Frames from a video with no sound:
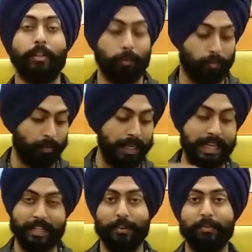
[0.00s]
So
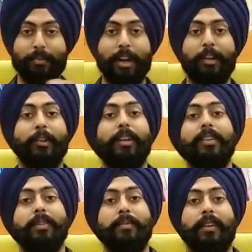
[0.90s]
please don't forget to hit
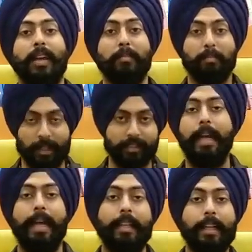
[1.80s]
the subscribe
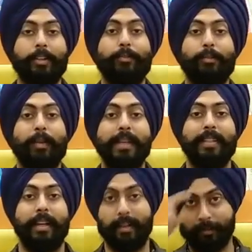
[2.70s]
button. And that's it from my
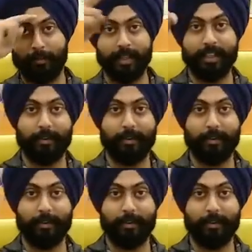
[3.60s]
side. Peace